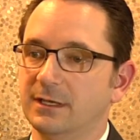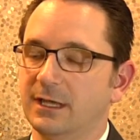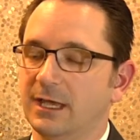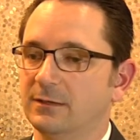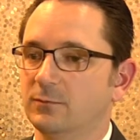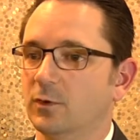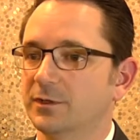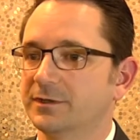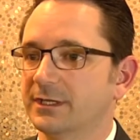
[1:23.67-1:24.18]

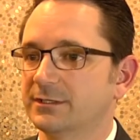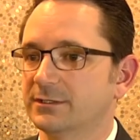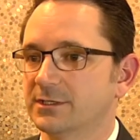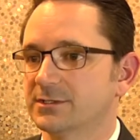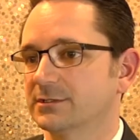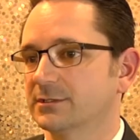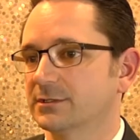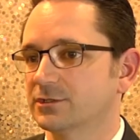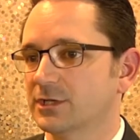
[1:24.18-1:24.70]
And what that
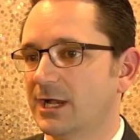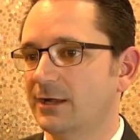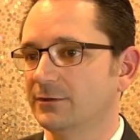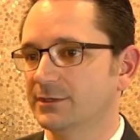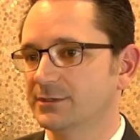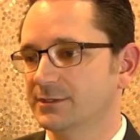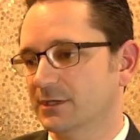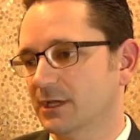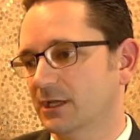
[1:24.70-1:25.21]
does to the child
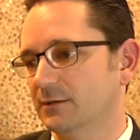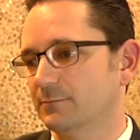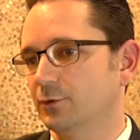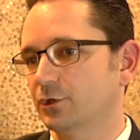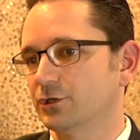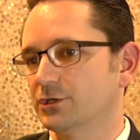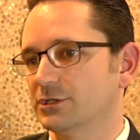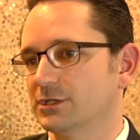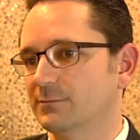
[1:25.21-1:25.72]
is it kind of
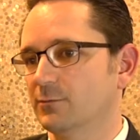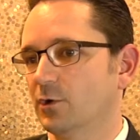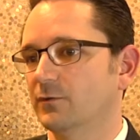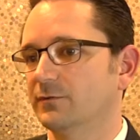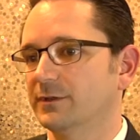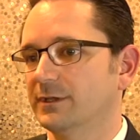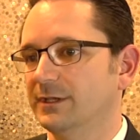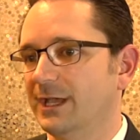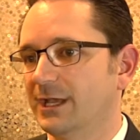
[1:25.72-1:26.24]
pushes them
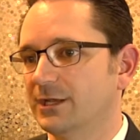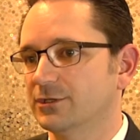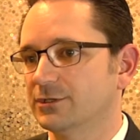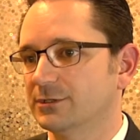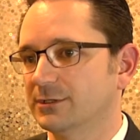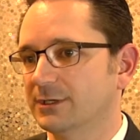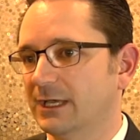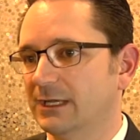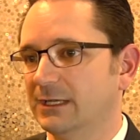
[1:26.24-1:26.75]
over the
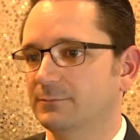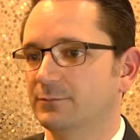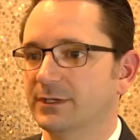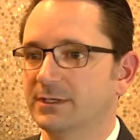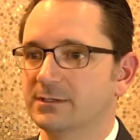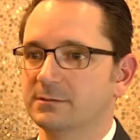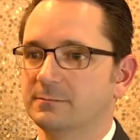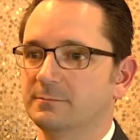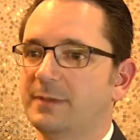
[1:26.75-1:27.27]
edge and it
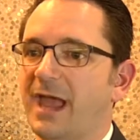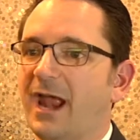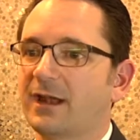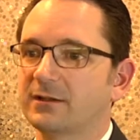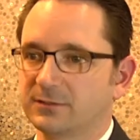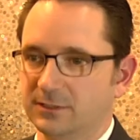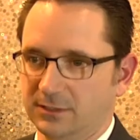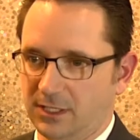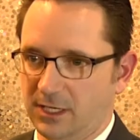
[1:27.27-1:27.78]
brings them
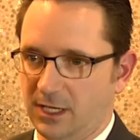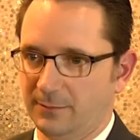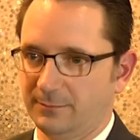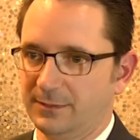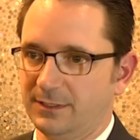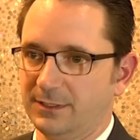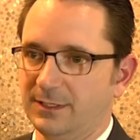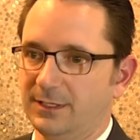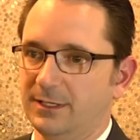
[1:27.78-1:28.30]
back to calm.
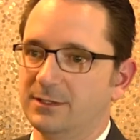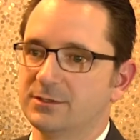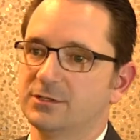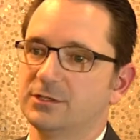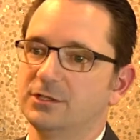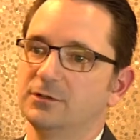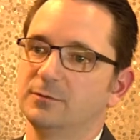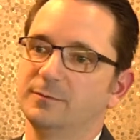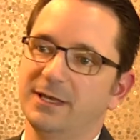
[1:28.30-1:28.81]

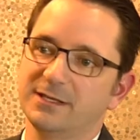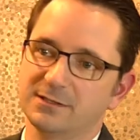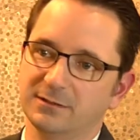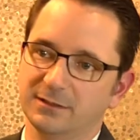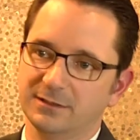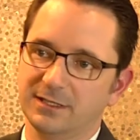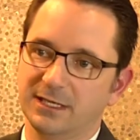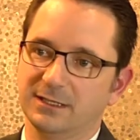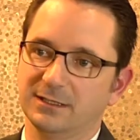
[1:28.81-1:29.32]
So you
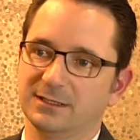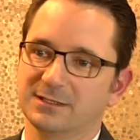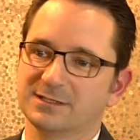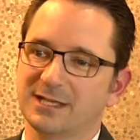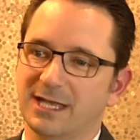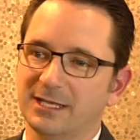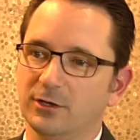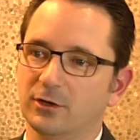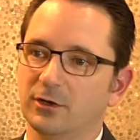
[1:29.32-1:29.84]
basically take an
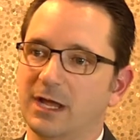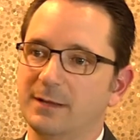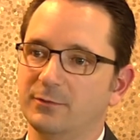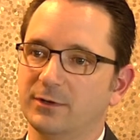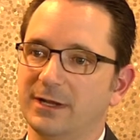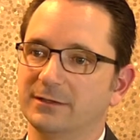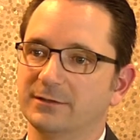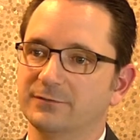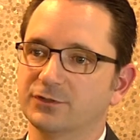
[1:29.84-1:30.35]
excited or
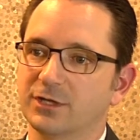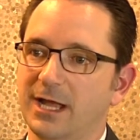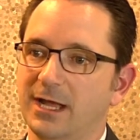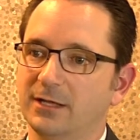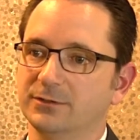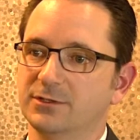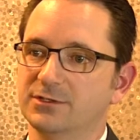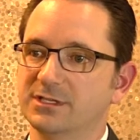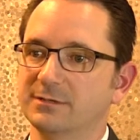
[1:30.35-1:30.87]
hyperactive
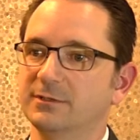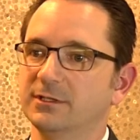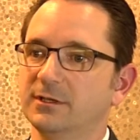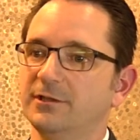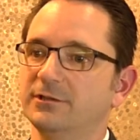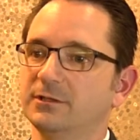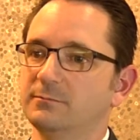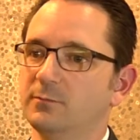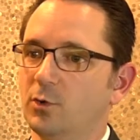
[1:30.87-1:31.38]
child, you
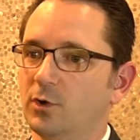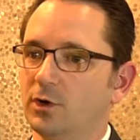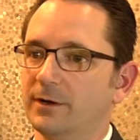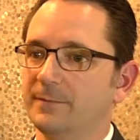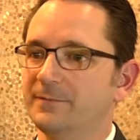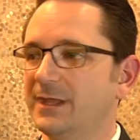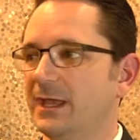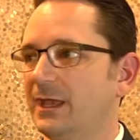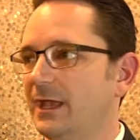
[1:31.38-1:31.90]
stimulate them
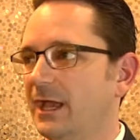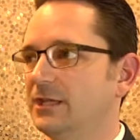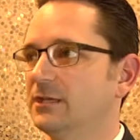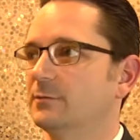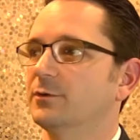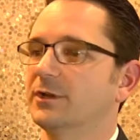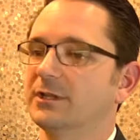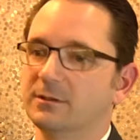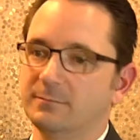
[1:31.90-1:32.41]
more, and
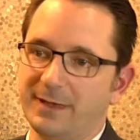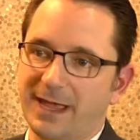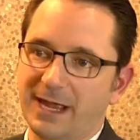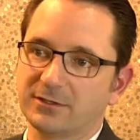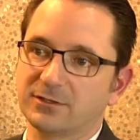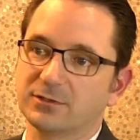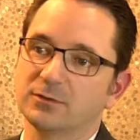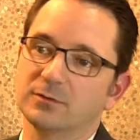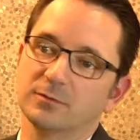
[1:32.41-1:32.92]
you bring them
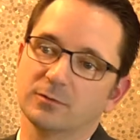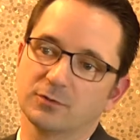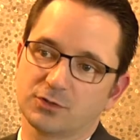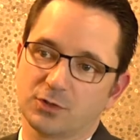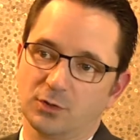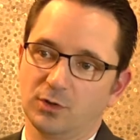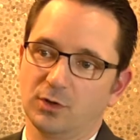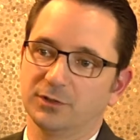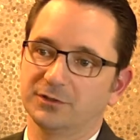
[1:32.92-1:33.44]
back to a
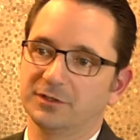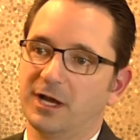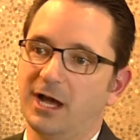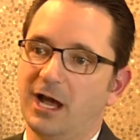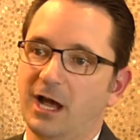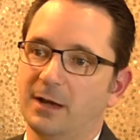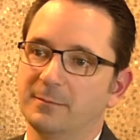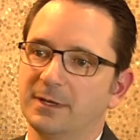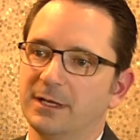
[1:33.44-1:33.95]
so-called
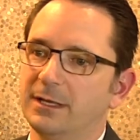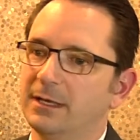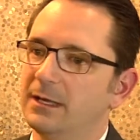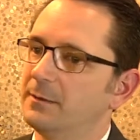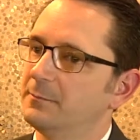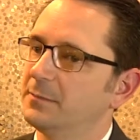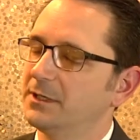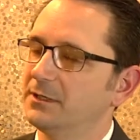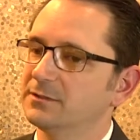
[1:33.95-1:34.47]
calm.
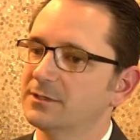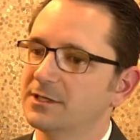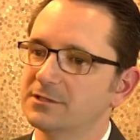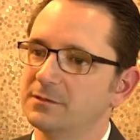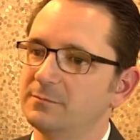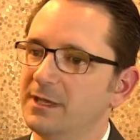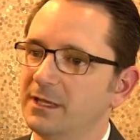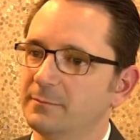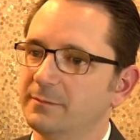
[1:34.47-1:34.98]
But it
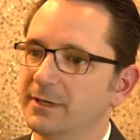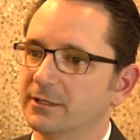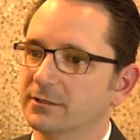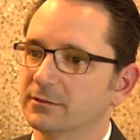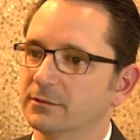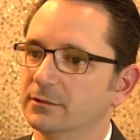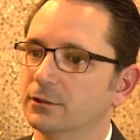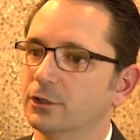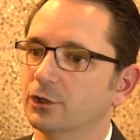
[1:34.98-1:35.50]
doesn't make a
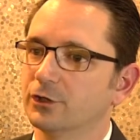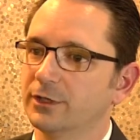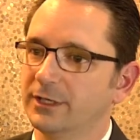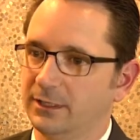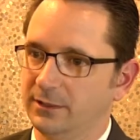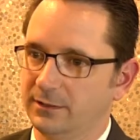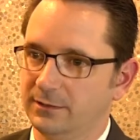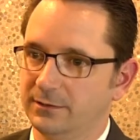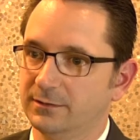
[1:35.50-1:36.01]
better
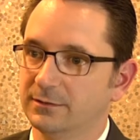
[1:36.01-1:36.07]
learning